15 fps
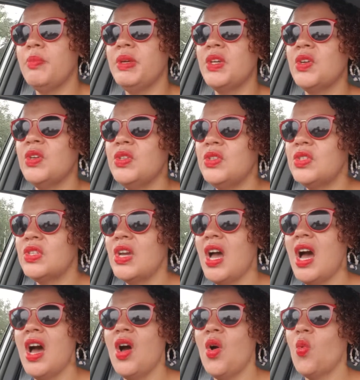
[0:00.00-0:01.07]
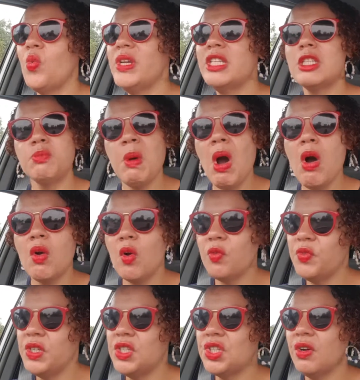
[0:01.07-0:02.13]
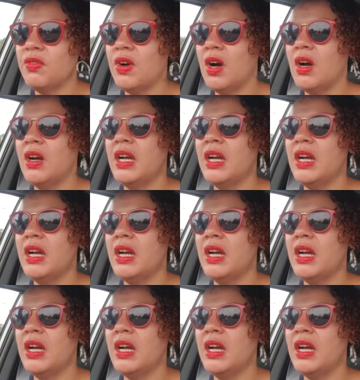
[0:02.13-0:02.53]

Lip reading: because we spark off each other,